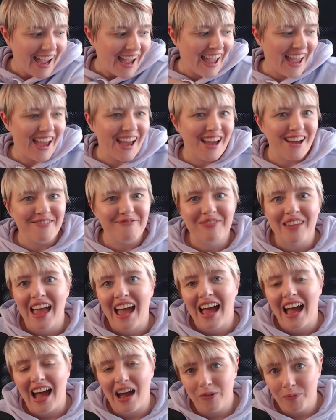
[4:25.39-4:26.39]
I
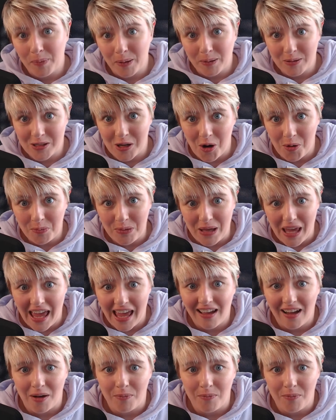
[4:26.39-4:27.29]
haven't built it up yet.